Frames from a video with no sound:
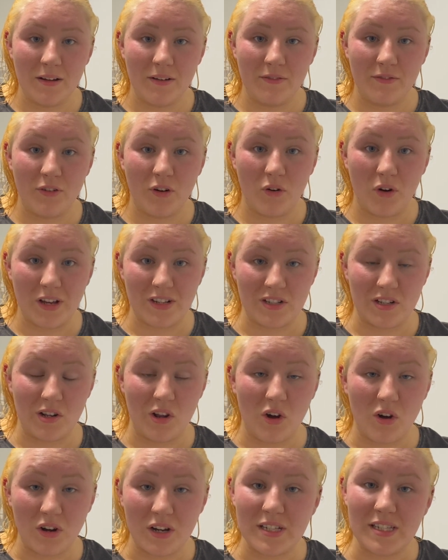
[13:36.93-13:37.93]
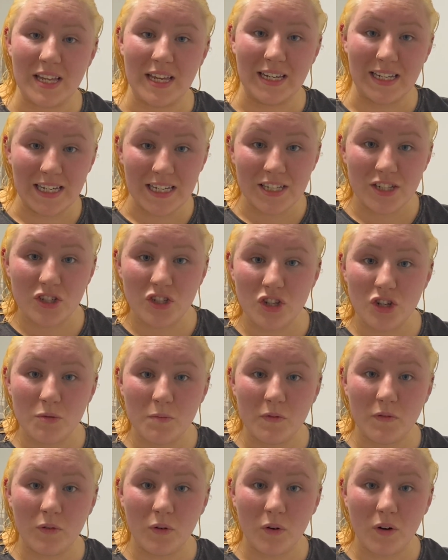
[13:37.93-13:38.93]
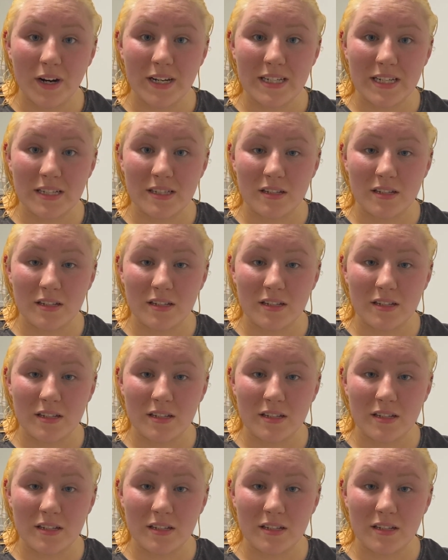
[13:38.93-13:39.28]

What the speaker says: for as long as they needed to before I did